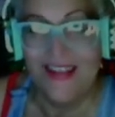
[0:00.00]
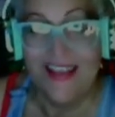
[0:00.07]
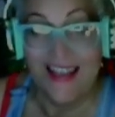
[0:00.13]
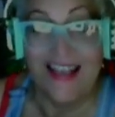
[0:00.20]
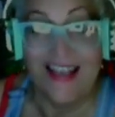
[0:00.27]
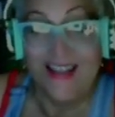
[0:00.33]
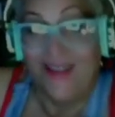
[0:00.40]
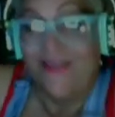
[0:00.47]

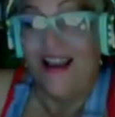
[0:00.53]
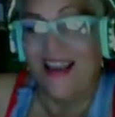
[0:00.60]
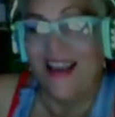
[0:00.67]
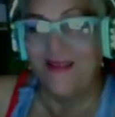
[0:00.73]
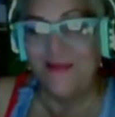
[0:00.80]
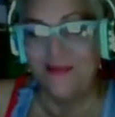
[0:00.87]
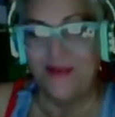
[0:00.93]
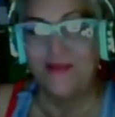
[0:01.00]
Like no
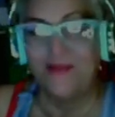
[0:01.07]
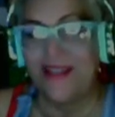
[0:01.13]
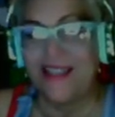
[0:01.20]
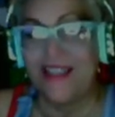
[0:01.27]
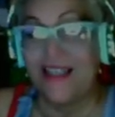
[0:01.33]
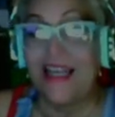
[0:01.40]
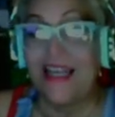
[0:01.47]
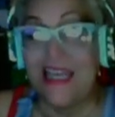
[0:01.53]
animal that's
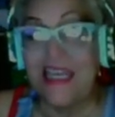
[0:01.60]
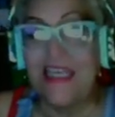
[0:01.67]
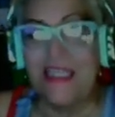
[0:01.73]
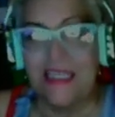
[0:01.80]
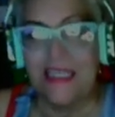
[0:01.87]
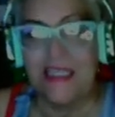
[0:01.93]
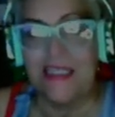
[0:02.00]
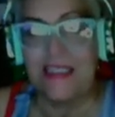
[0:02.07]
going to eat
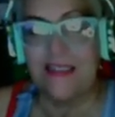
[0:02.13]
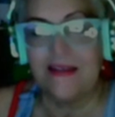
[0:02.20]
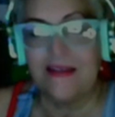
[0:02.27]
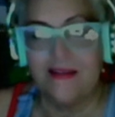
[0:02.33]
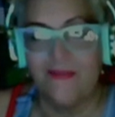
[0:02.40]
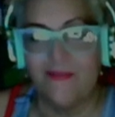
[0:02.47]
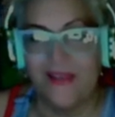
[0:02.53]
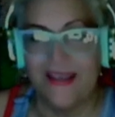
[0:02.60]
this
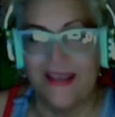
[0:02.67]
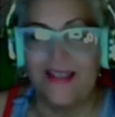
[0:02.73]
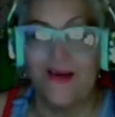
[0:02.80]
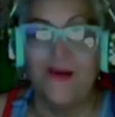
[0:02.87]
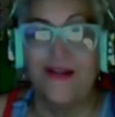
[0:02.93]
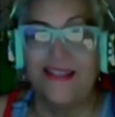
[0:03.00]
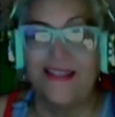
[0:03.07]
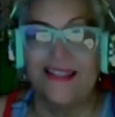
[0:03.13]
is
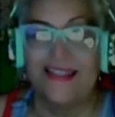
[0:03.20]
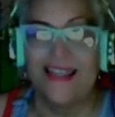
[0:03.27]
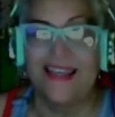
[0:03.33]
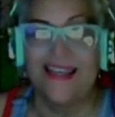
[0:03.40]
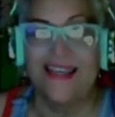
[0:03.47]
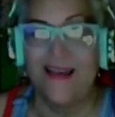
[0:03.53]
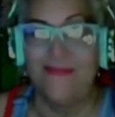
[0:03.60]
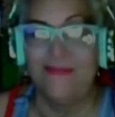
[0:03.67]
going to
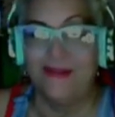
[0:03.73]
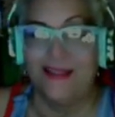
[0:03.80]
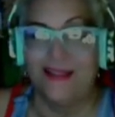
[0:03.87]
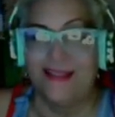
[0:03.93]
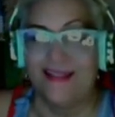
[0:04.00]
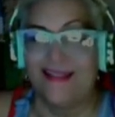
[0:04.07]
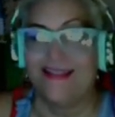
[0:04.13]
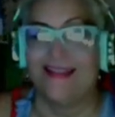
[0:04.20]
take and put
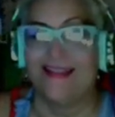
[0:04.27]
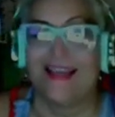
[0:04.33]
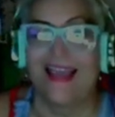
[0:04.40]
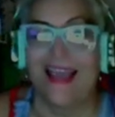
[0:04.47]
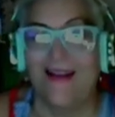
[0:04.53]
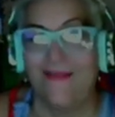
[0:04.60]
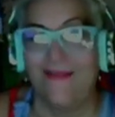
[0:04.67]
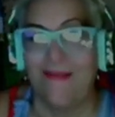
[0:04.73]
the
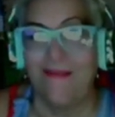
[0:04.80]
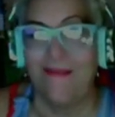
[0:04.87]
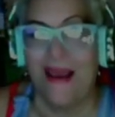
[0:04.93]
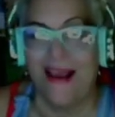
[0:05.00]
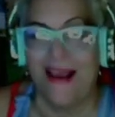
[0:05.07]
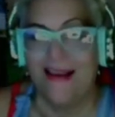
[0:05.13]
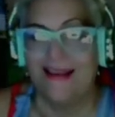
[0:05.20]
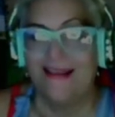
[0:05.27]
can right
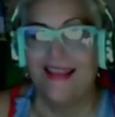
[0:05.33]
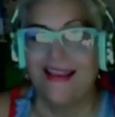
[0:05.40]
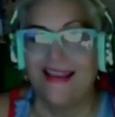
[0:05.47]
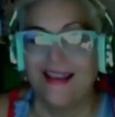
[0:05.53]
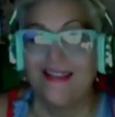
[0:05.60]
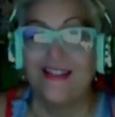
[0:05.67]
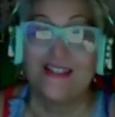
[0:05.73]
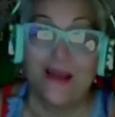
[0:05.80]
back, like
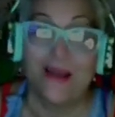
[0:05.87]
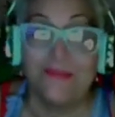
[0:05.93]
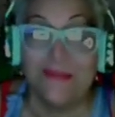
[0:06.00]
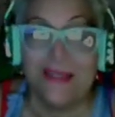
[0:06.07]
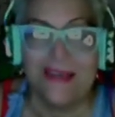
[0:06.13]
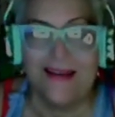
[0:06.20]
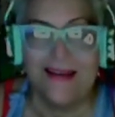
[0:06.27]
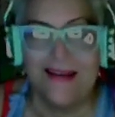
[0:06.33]
just
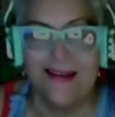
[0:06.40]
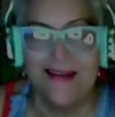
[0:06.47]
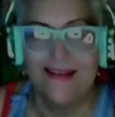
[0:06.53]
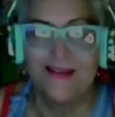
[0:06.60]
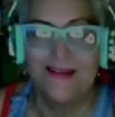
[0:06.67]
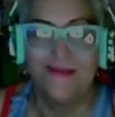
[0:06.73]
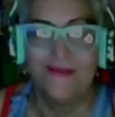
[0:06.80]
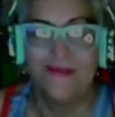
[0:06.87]
empty,
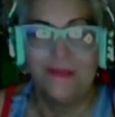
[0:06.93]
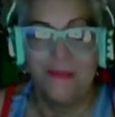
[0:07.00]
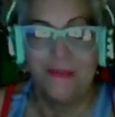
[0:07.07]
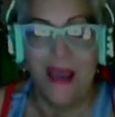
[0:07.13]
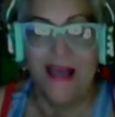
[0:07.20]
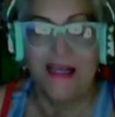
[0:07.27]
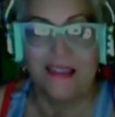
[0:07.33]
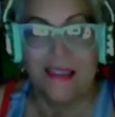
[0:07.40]

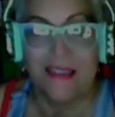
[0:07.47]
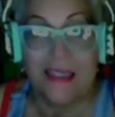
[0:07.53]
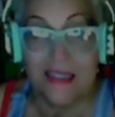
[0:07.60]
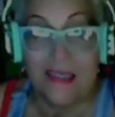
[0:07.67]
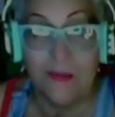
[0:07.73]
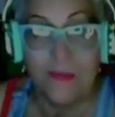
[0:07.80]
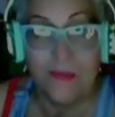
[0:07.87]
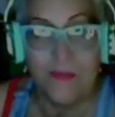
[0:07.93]
back on the
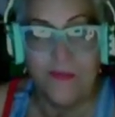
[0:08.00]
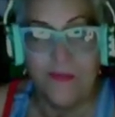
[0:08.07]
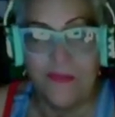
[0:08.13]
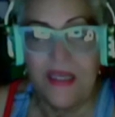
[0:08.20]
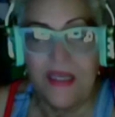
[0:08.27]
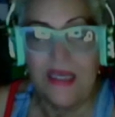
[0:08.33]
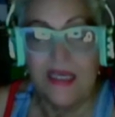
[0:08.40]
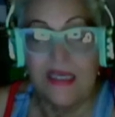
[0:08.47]
stump.
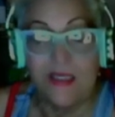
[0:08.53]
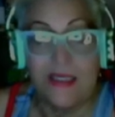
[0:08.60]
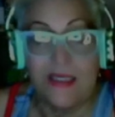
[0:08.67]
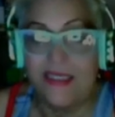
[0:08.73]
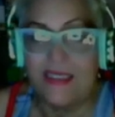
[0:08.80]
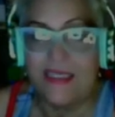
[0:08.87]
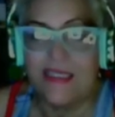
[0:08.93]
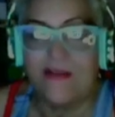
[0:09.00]
So he
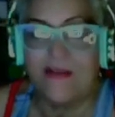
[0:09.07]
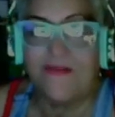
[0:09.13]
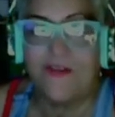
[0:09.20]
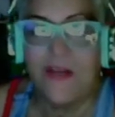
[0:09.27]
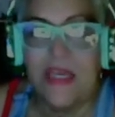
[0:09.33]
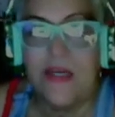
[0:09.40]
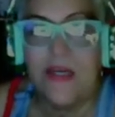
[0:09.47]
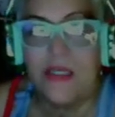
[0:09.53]
says that for
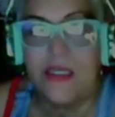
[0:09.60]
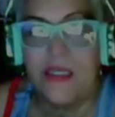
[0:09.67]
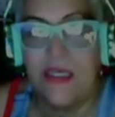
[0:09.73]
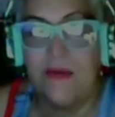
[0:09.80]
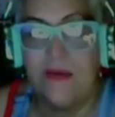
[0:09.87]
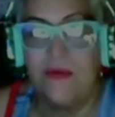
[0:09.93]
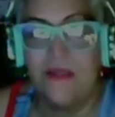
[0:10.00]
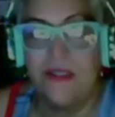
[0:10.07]
years
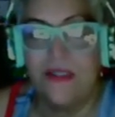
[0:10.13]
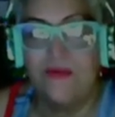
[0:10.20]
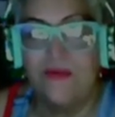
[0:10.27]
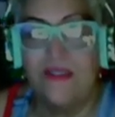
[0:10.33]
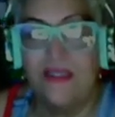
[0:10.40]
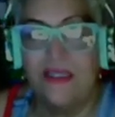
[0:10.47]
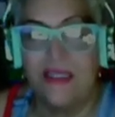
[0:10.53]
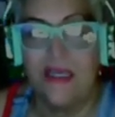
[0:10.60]
he was
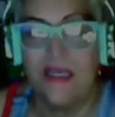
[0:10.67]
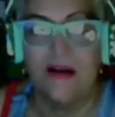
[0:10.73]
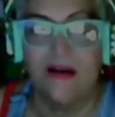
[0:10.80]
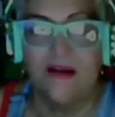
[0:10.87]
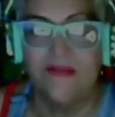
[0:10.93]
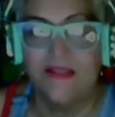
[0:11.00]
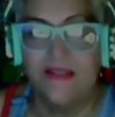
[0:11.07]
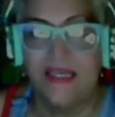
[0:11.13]
doing this thing
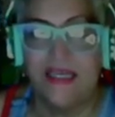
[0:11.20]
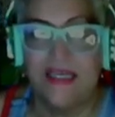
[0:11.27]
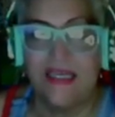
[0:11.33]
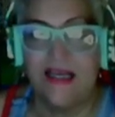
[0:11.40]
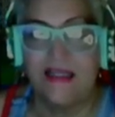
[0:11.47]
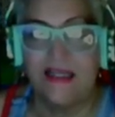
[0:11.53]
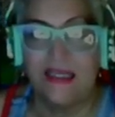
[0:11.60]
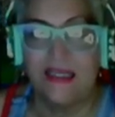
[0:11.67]
of
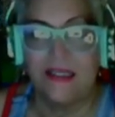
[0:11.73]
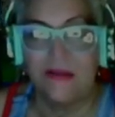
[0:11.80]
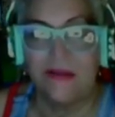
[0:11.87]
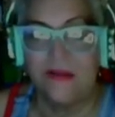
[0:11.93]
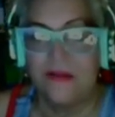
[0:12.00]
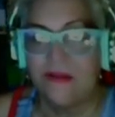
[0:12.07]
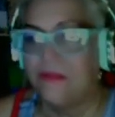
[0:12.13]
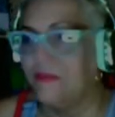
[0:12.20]
taking out like
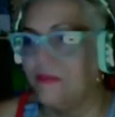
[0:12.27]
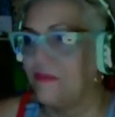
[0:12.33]
little,